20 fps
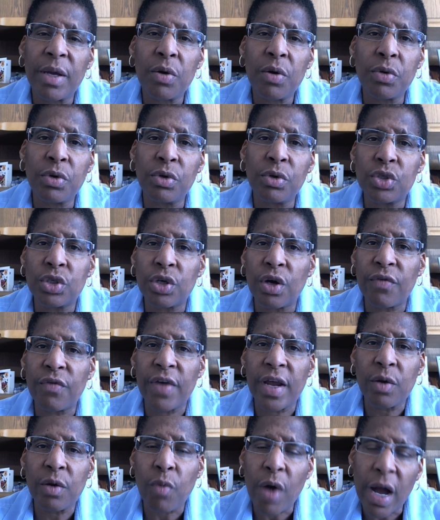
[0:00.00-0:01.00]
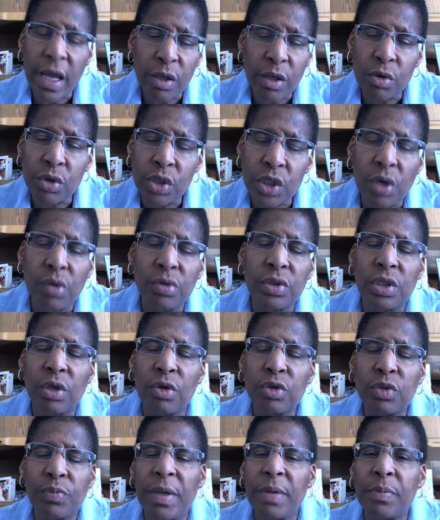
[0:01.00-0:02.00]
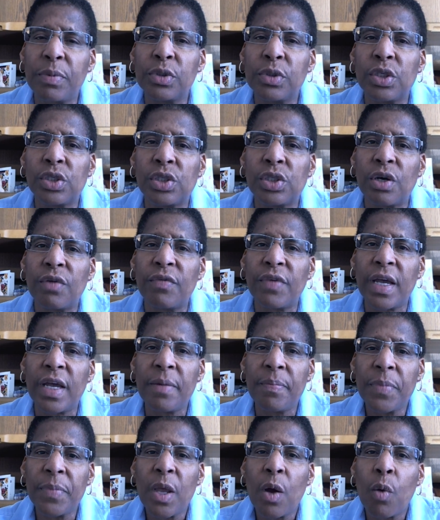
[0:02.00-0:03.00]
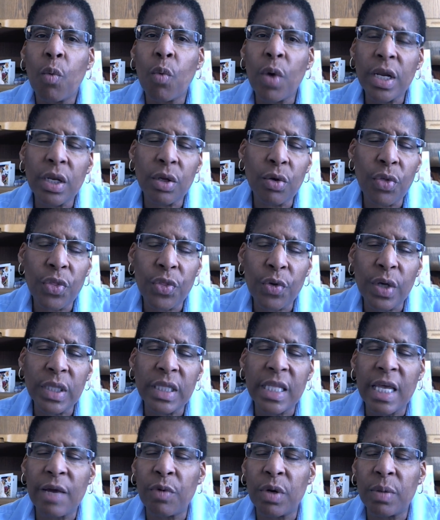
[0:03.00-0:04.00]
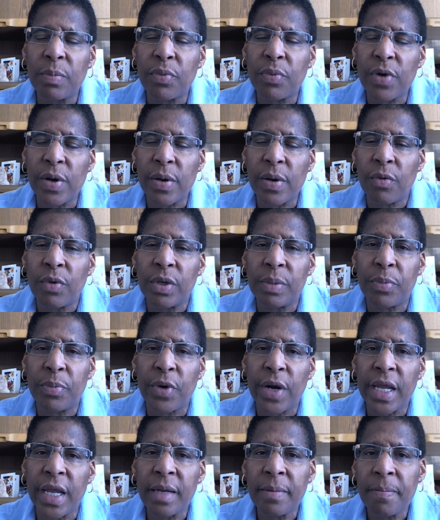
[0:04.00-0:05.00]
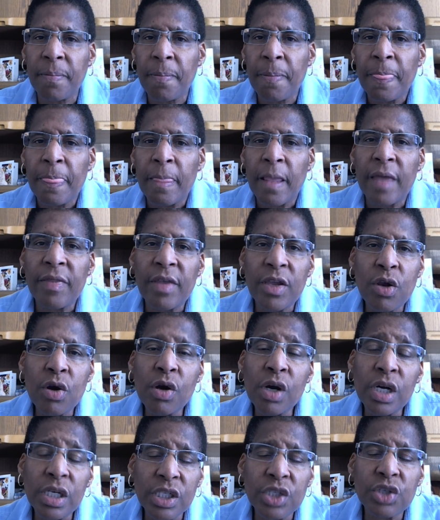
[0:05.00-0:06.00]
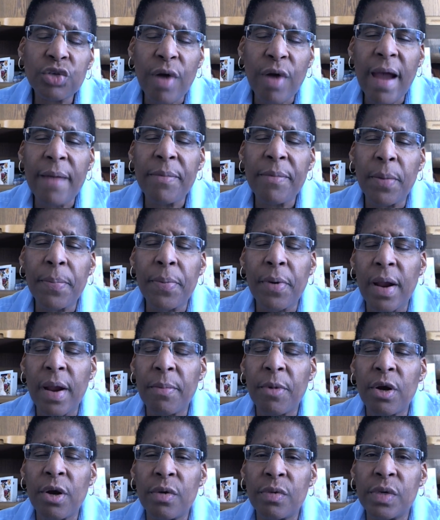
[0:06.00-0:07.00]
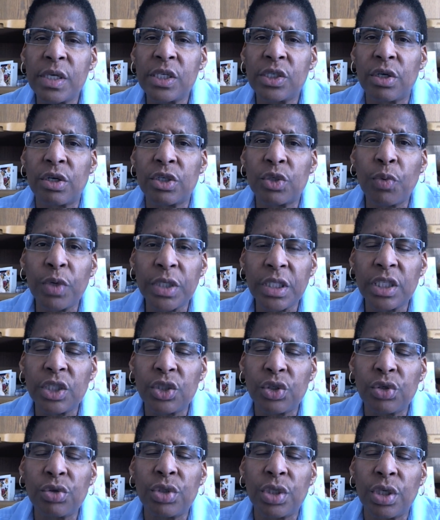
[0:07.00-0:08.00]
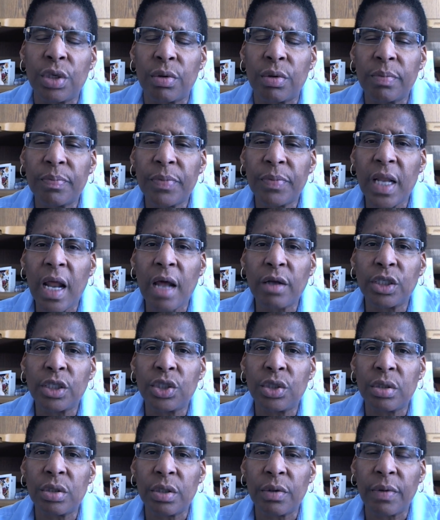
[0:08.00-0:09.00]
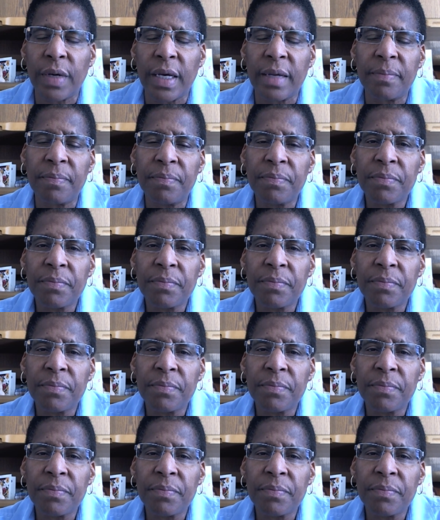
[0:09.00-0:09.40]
who you surveyed, why you chose those people to survey, what you thought they would bring. And then you're going to describe your primary research. What did you do and how did you do it?